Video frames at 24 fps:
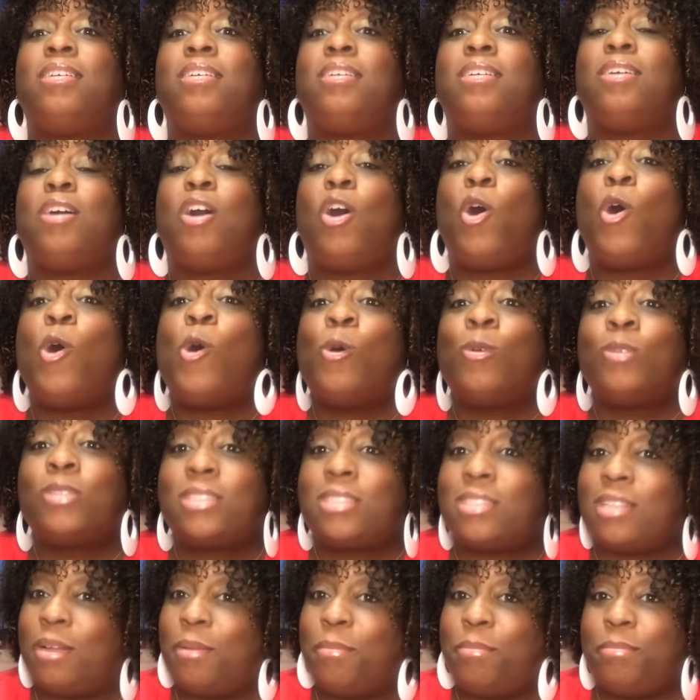
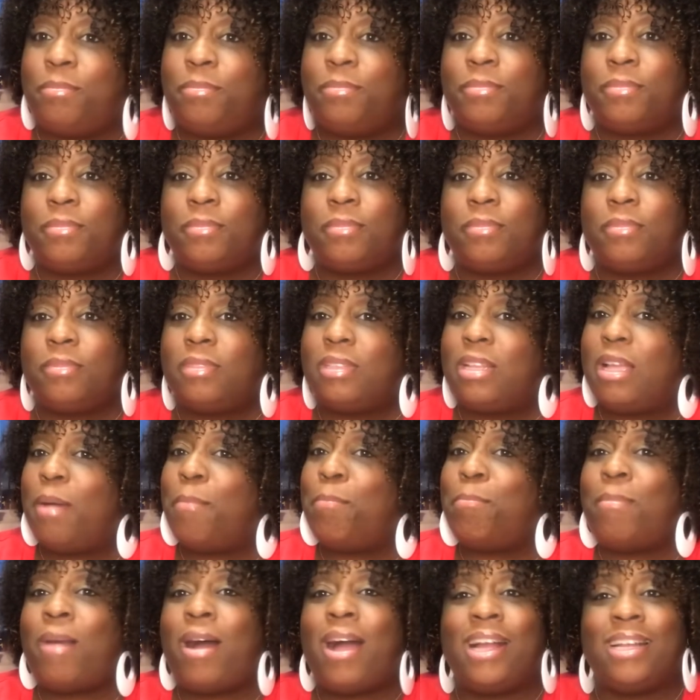wholesome
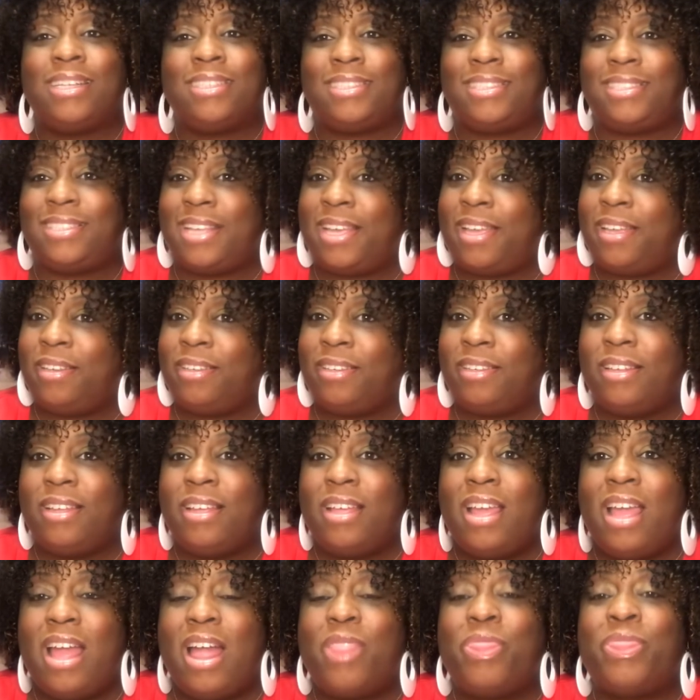mindset
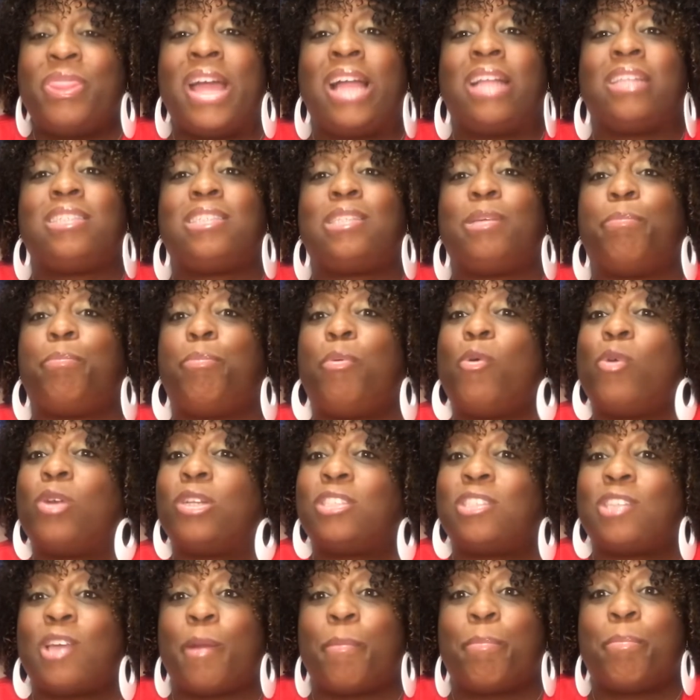that
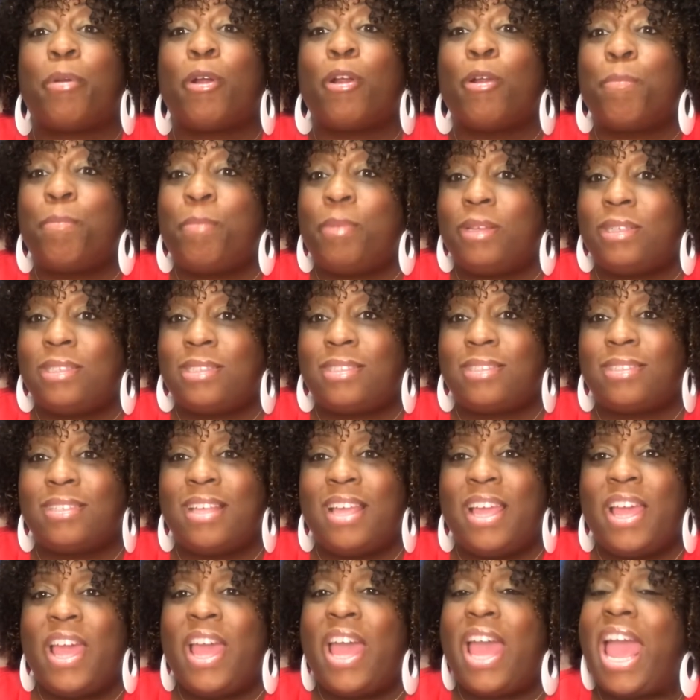supports our purpose
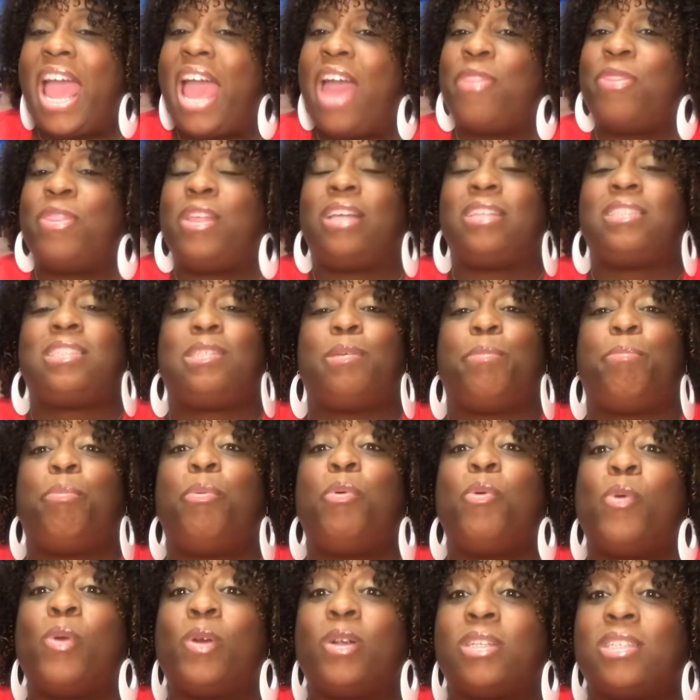and that
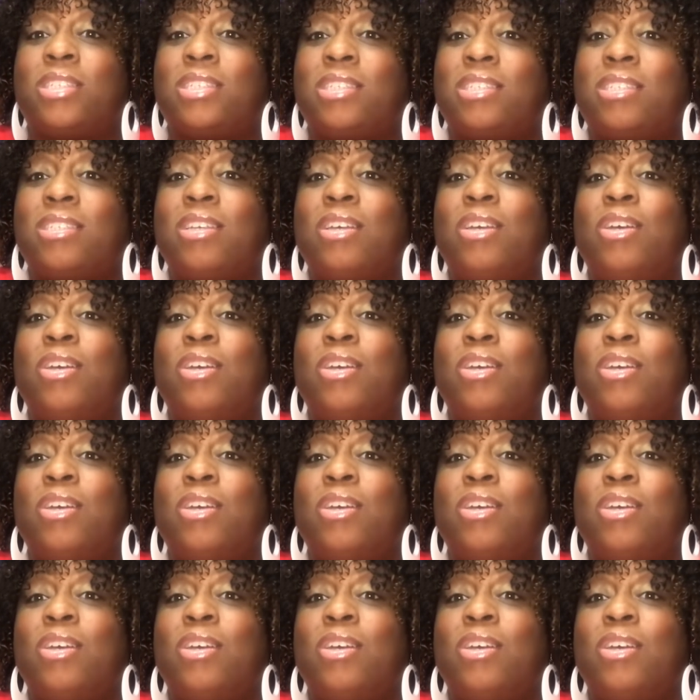supports